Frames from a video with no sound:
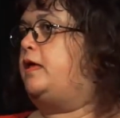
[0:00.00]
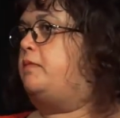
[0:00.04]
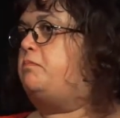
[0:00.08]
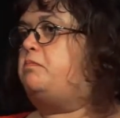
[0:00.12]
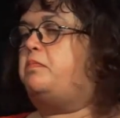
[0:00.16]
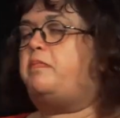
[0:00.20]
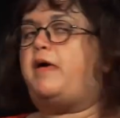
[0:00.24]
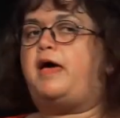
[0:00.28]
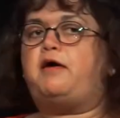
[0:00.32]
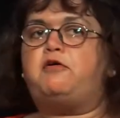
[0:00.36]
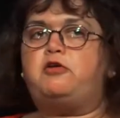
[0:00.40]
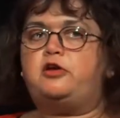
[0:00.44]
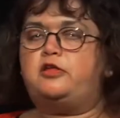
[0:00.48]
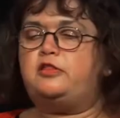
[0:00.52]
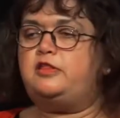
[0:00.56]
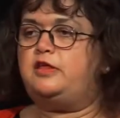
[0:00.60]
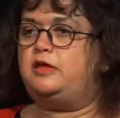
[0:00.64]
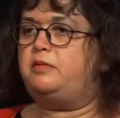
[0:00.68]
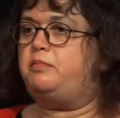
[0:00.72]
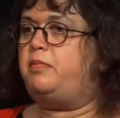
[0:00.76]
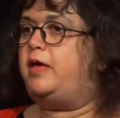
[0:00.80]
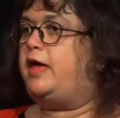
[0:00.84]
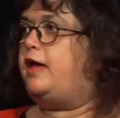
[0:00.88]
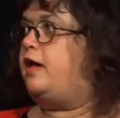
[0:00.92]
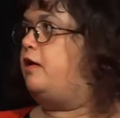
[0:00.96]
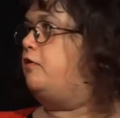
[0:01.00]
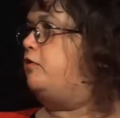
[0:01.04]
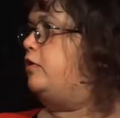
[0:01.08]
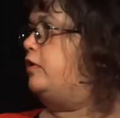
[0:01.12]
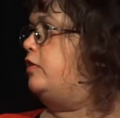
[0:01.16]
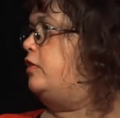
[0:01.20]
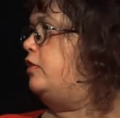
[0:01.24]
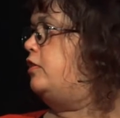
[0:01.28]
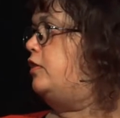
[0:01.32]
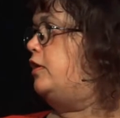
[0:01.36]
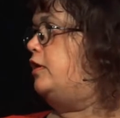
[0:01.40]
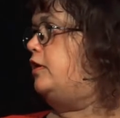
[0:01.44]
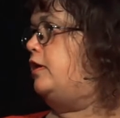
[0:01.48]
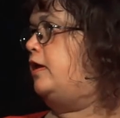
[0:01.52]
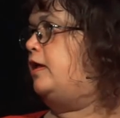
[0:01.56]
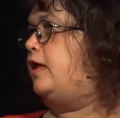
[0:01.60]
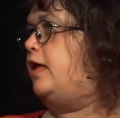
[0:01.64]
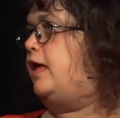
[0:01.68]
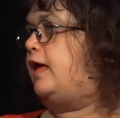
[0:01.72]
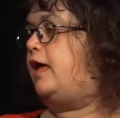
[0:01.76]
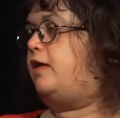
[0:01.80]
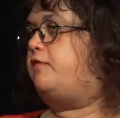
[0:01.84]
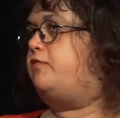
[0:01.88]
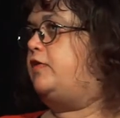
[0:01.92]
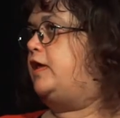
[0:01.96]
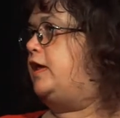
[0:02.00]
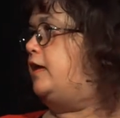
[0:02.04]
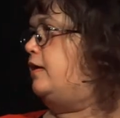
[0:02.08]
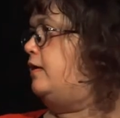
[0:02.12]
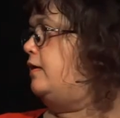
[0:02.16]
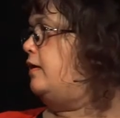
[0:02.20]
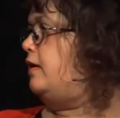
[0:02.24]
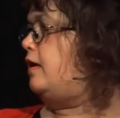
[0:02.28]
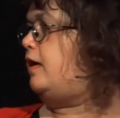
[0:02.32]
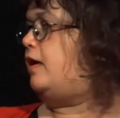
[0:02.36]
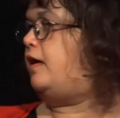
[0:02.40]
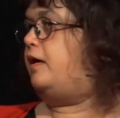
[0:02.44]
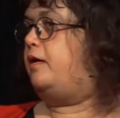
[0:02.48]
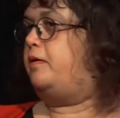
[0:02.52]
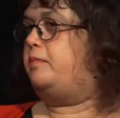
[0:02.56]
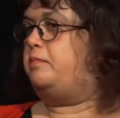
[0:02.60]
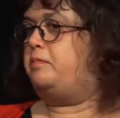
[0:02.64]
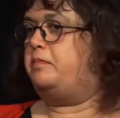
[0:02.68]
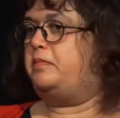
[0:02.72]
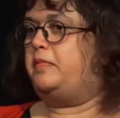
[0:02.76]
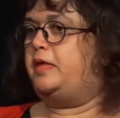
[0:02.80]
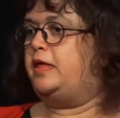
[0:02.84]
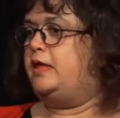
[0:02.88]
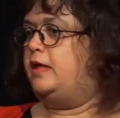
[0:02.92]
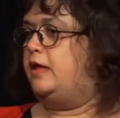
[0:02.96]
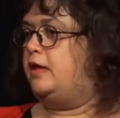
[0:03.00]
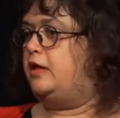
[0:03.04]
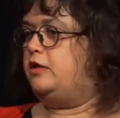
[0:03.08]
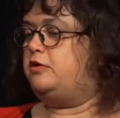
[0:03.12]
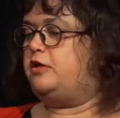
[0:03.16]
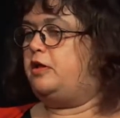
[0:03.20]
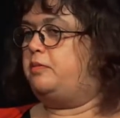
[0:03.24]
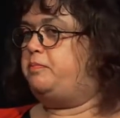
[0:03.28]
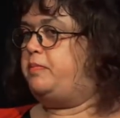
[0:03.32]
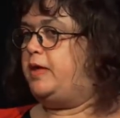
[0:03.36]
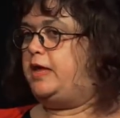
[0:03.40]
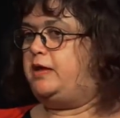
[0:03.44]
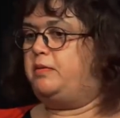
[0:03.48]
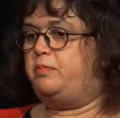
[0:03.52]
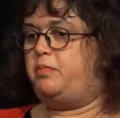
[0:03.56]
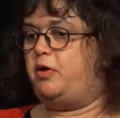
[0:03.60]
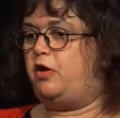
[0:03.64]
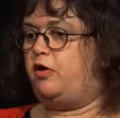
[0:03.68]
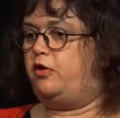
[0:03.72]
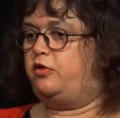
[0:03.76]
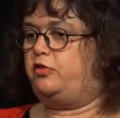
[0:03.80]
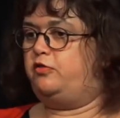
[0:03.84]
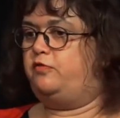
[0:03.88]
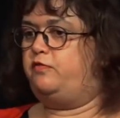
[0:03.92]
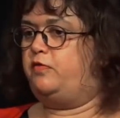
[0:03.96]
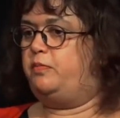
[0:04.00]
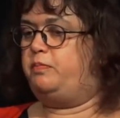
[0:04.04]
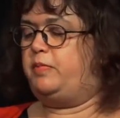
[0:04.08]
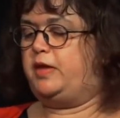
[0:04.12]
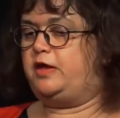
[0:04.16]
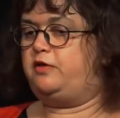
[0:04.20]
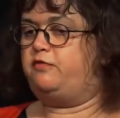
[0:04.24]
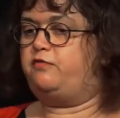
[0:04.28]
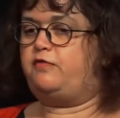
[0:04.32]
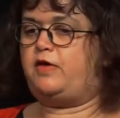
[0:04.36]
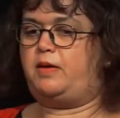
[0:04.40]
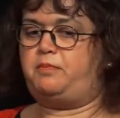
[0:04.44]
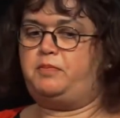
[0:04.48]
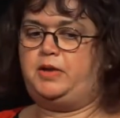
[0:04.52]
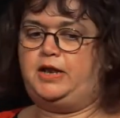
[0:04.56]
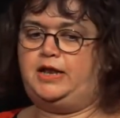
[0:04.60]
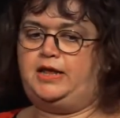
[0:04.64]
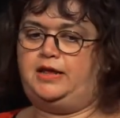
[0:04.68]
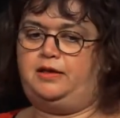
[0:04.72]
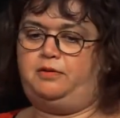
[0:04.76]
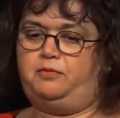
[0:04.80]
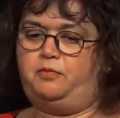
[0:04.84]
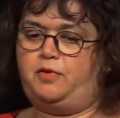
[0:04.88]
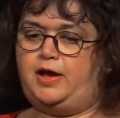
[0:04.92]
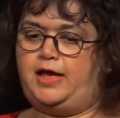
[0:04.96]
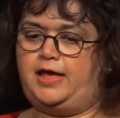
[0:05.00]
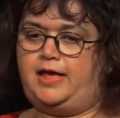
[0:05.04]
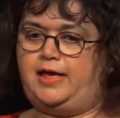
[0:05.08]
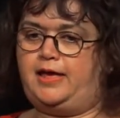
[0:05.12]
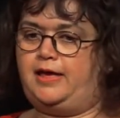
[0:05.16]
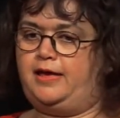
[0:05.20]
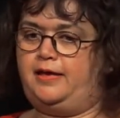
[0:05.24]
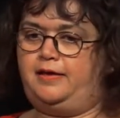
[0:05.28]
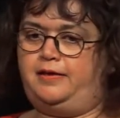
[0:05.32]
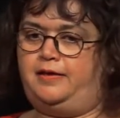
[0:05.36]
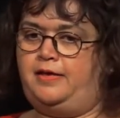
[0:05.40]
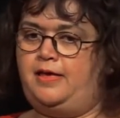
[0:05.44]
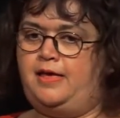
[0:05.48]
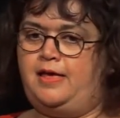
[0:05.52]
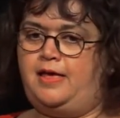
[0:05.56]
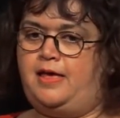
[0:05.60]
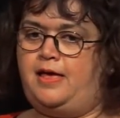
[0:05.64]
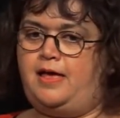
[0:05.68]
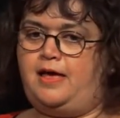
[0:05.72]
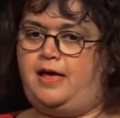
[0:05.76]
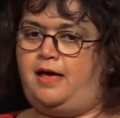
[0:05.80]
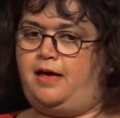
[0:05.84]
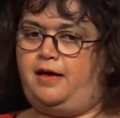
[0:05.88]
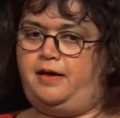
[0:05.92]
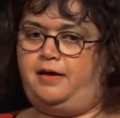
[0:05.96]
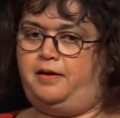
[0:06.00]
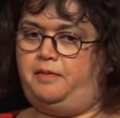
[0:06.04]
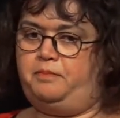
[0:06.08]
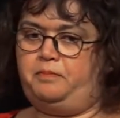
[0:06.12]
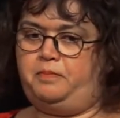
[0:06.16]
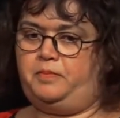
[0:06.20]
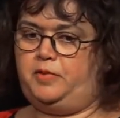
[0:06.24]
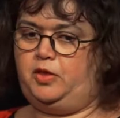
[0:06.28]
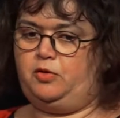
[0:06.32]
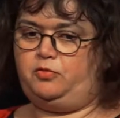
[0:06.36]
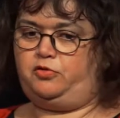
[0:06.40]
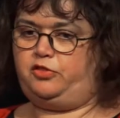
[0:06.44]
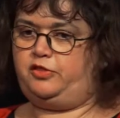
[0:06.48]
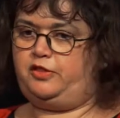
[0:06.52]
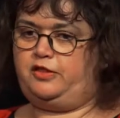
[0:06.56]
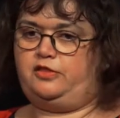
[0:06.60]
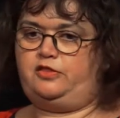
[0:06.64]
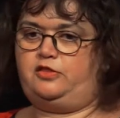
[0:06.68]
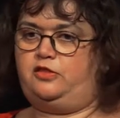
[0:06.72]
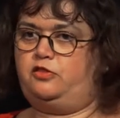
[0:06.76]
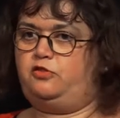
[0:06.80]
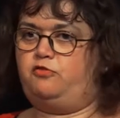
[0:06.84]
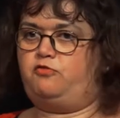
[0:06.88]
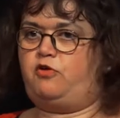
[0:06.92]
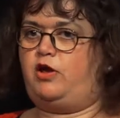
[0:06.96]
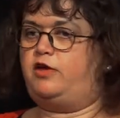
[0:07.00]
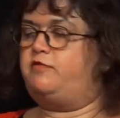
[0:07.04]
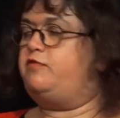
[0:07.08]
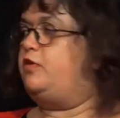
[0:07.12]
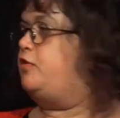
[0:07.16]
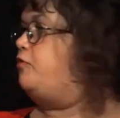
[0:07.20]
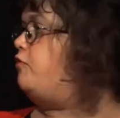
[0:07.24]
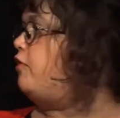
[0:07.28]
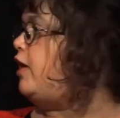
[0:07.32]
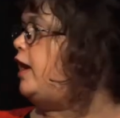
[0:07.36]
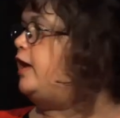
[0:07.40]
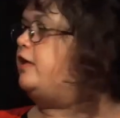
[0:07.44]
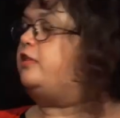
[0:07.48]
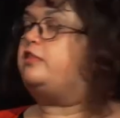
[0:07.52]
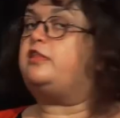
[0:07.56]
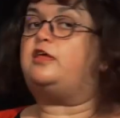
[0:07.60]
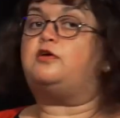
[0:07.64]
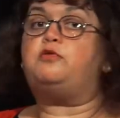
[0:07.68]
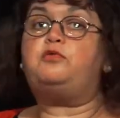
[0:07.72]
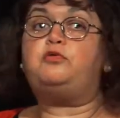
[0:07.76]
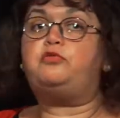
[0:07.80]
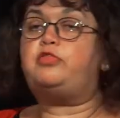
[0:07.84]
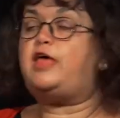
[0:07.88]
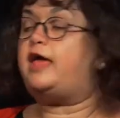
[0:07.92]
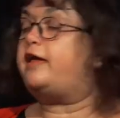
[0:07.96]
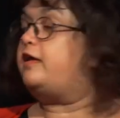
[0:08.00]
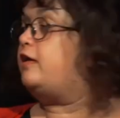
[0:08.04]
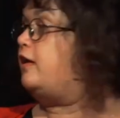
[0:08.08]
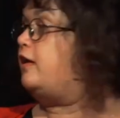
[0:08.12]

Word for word: embarrassing parents and having um, you know being part of a big family where um, your sisters drive you crazy, all that